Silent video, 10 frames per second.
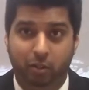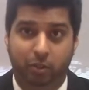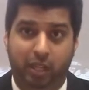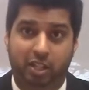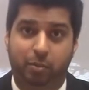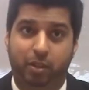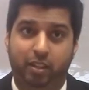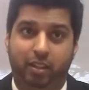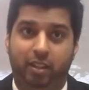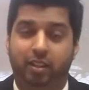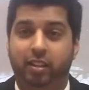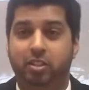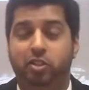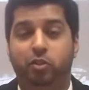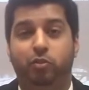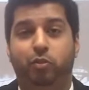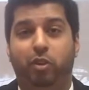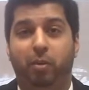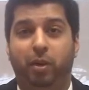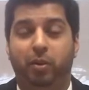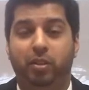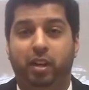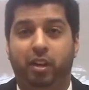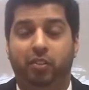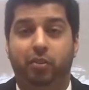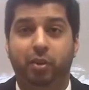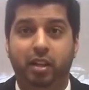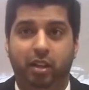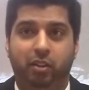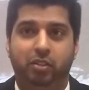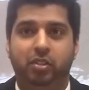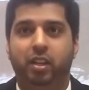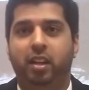who's actually been in the institute for about 3 years.